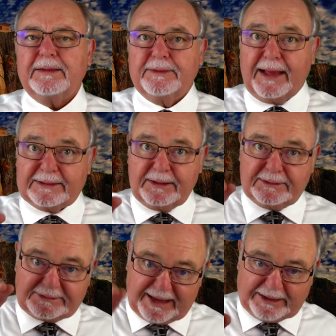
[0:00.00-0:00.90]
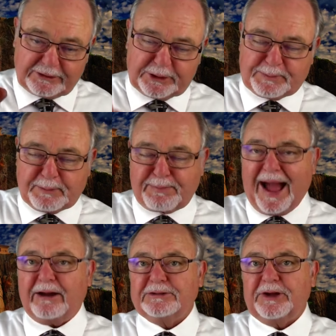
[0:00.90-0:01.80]
that Satan could be
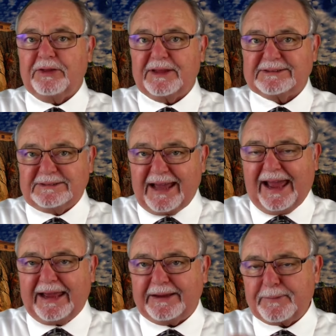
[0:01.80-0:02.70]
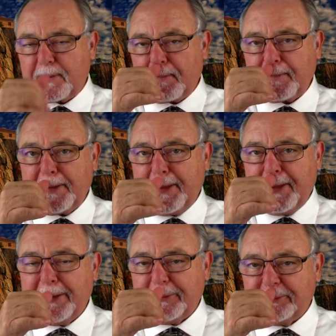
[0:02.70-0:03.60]
bound on this day.
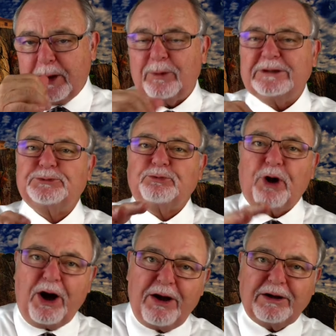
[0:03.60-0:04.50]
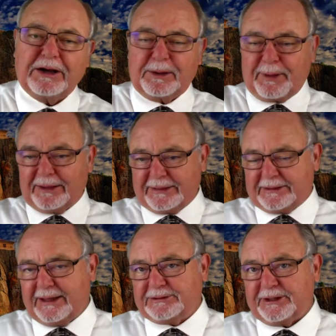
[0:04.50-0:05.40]
What was wrong about the
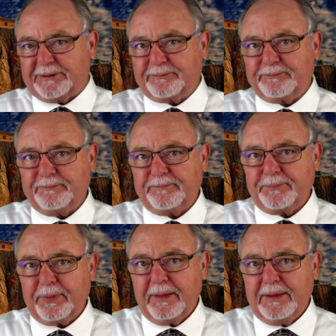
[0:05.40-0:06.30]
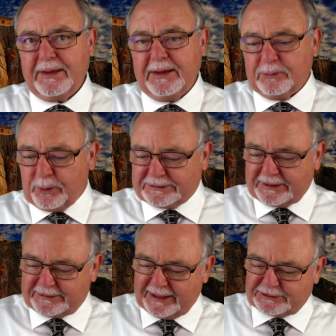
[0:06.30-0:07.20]
teaching was
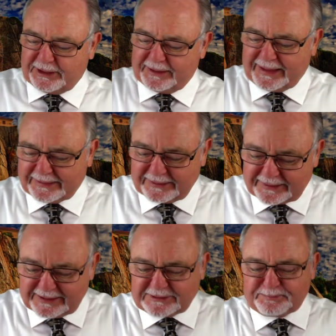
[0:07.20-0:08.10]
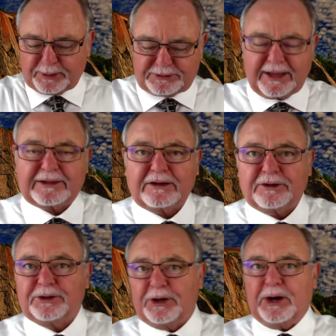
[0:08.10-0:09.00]
the teaching that this particular
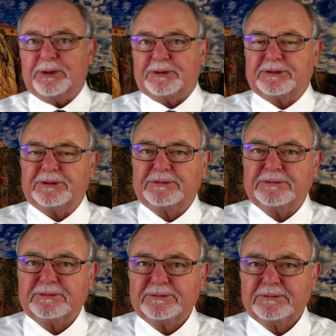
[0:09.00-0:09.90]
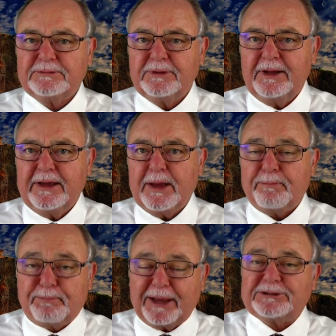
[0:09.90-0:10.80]
goat
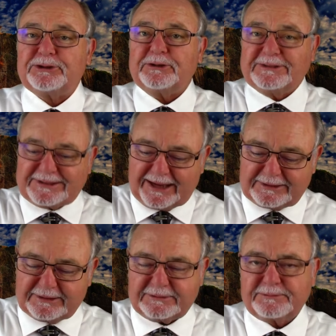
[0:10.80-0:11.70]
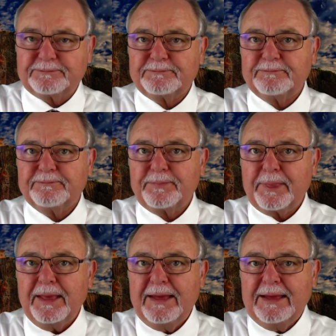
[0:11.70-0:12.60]
pictured Satan.
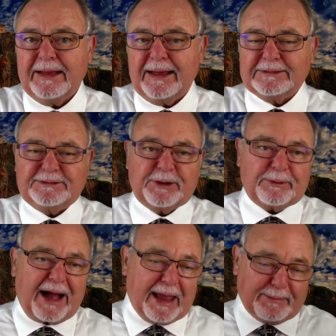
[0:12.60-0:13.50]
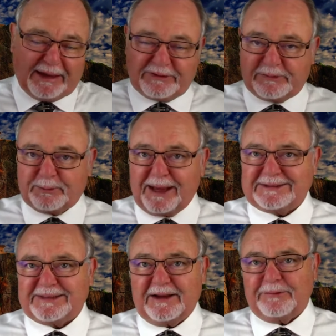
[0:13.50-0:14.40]
And so I may have even
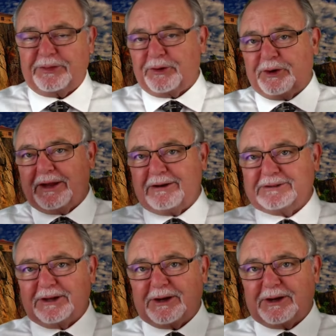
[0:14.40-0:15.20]
myself 30 years